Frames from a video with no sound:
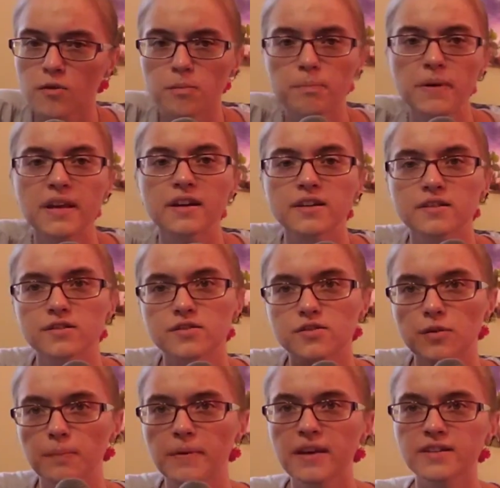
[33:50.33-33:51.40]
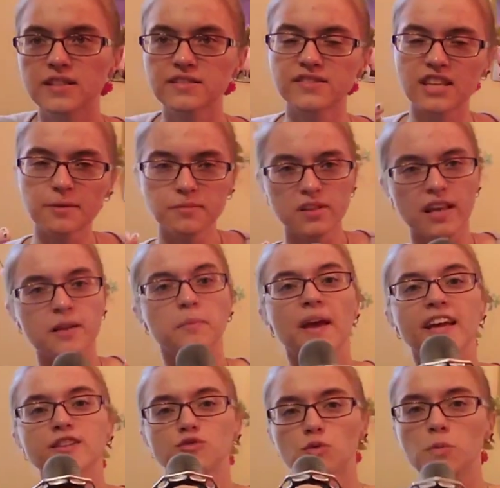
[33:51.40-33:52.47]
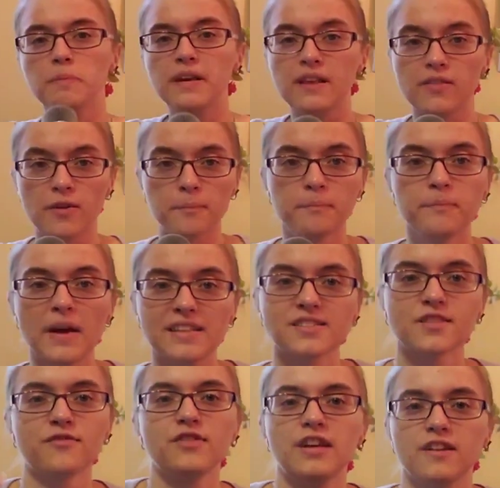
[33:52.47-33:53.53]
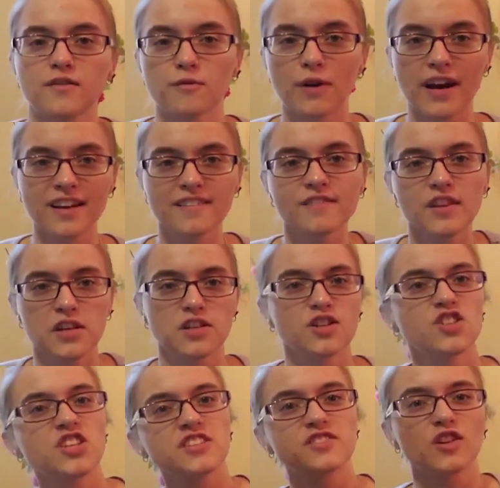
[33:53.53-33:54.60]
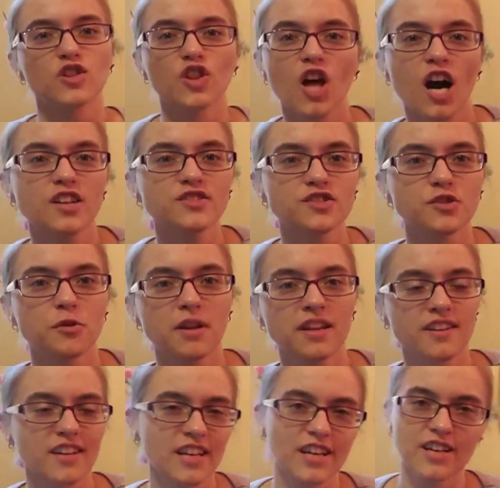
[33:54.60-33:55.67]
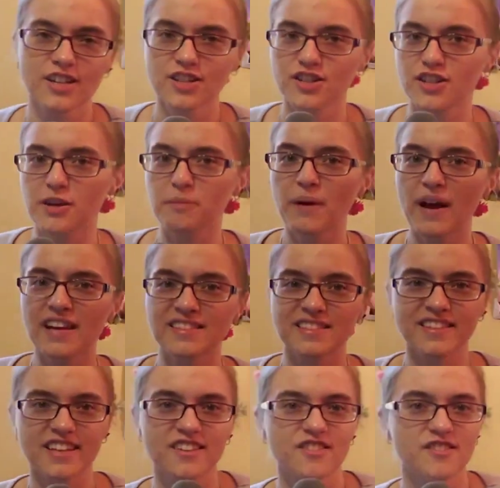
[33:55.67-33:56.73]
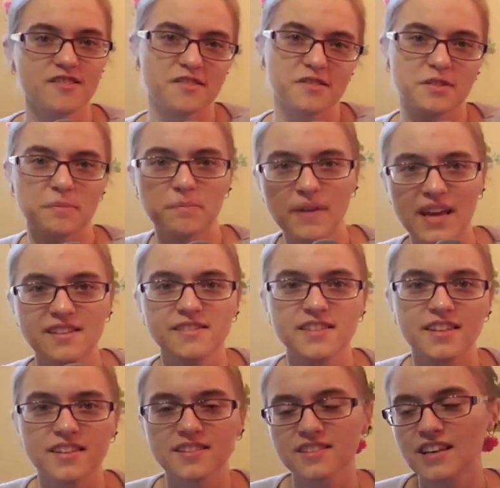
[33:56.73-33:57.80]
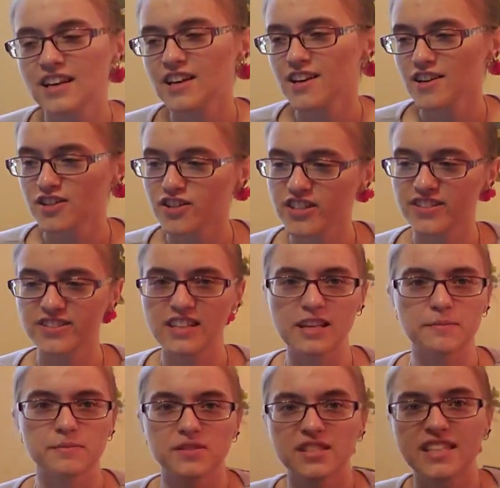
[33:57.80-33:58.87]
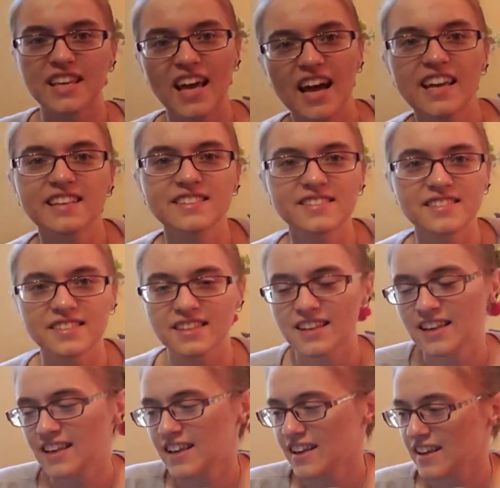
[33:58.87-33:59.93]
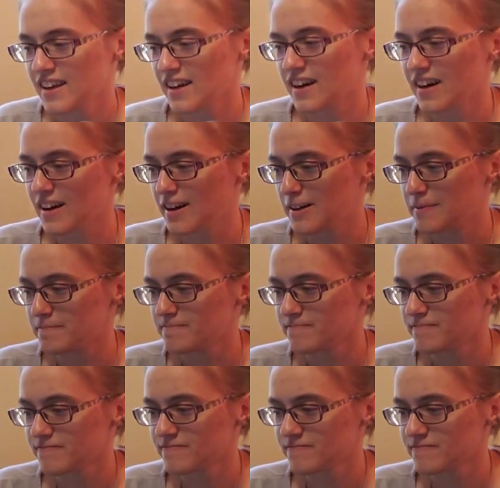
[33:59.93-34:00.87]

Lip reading: Because it seems like Paige would be the best fit, right? She's a law student, she pays attention to semantics, she seems nice, but